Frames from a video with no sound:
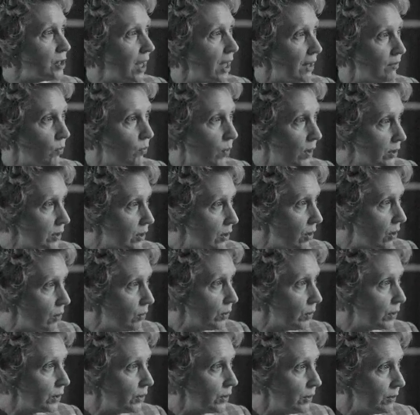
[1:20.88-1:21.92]
have one
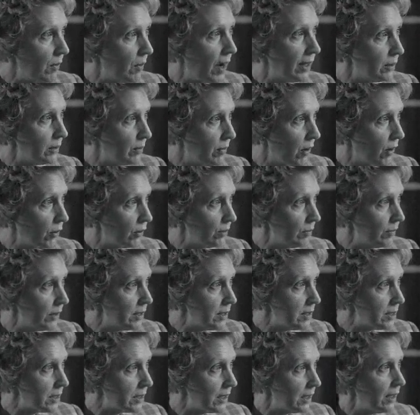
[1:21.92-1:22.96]
coworker in my
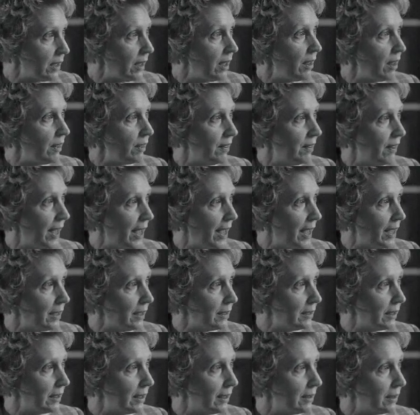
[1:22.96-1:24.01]
department that
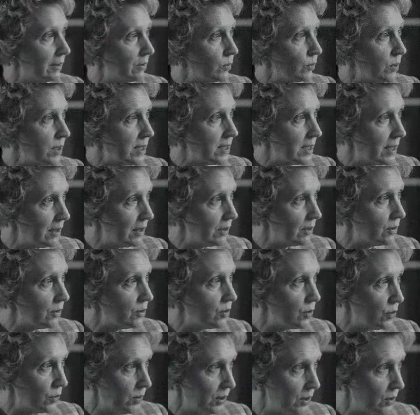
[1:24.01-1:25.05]
was here
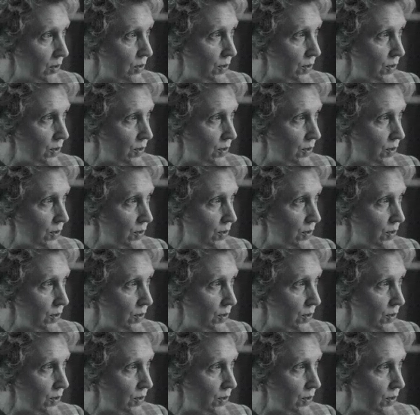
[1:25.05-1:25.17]
2 years